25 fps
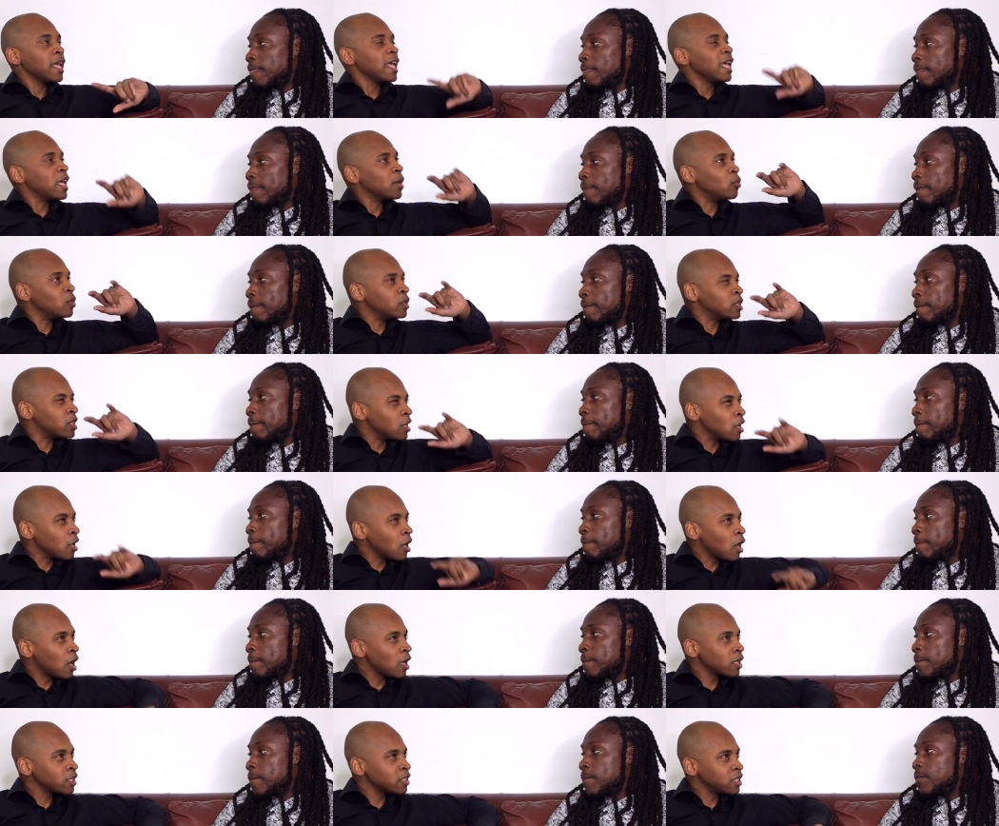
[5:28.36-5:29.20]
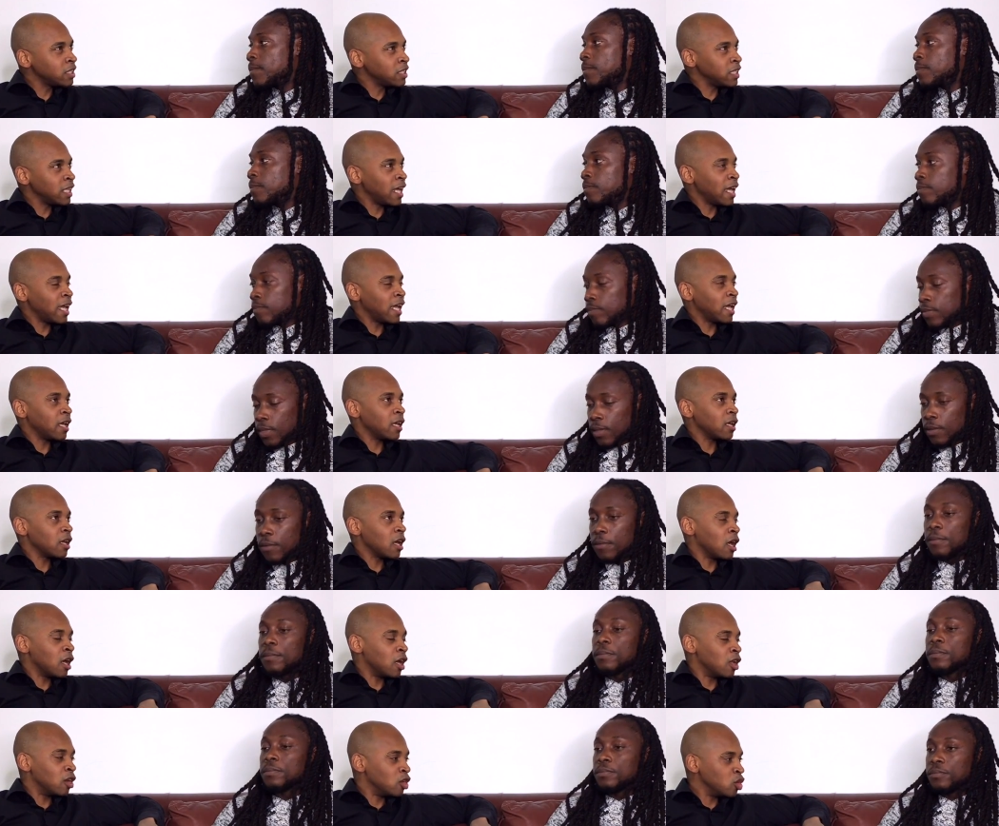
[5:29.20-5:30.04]
Speaker 1: it was last year.
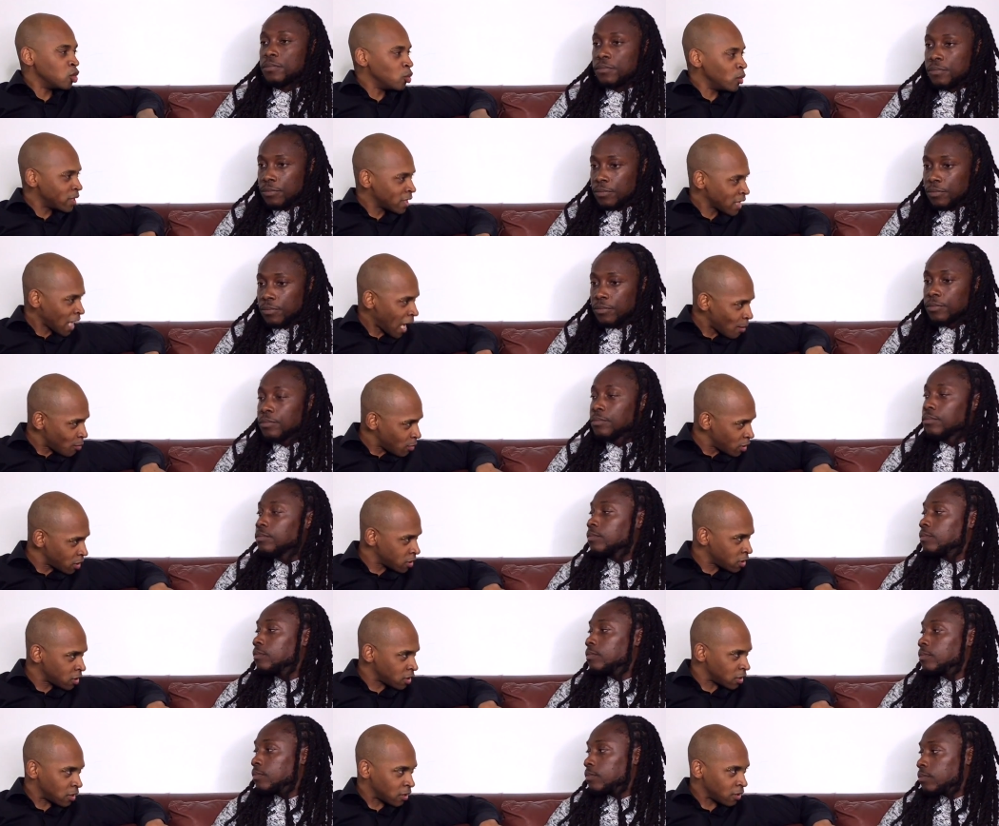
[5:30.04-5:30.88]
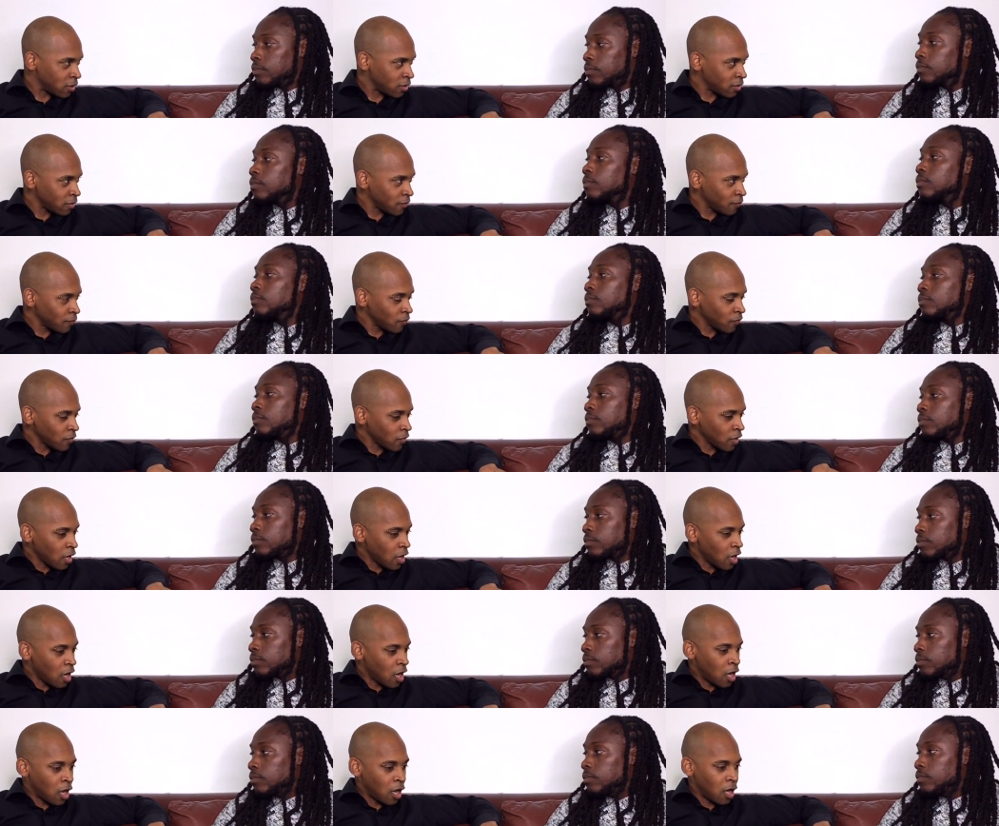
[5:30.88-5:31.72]
Uh, Lewis Hamilton
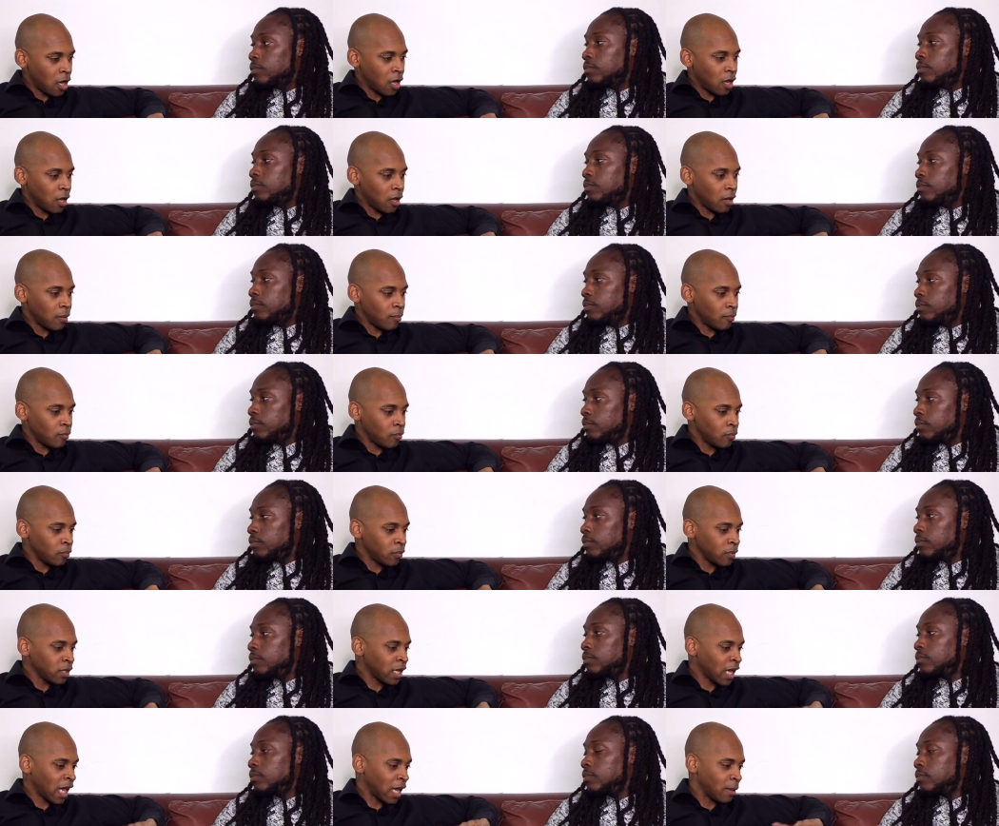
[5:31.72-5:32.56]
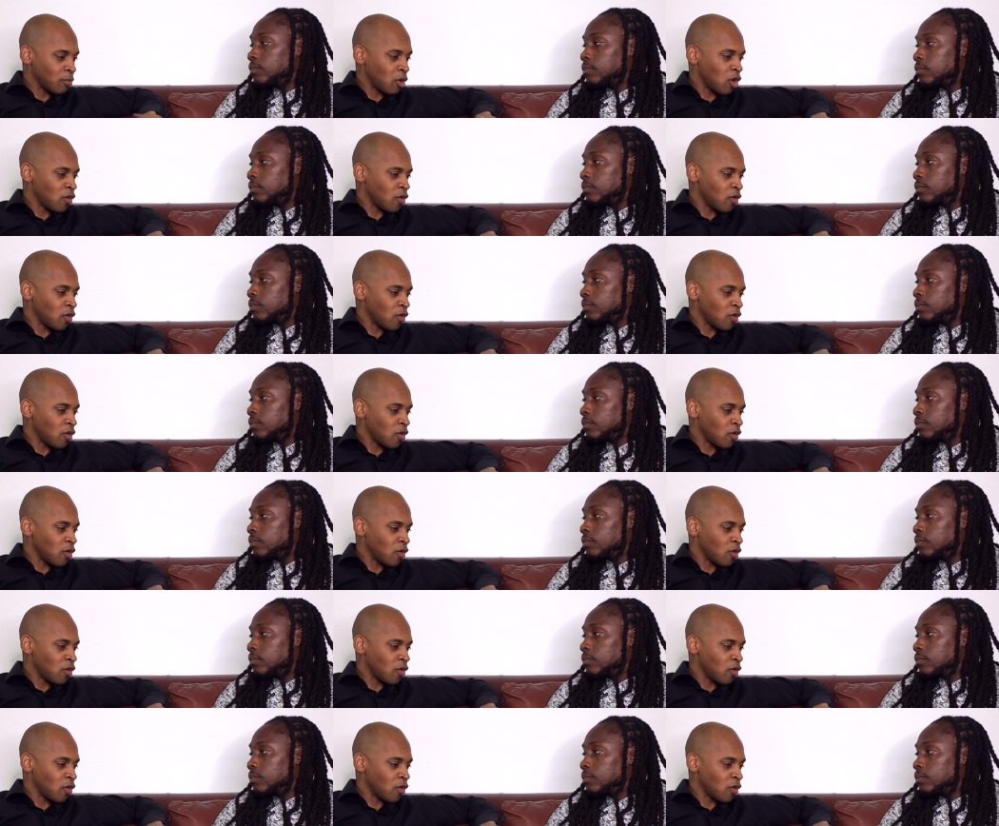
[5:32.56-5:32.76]
um, came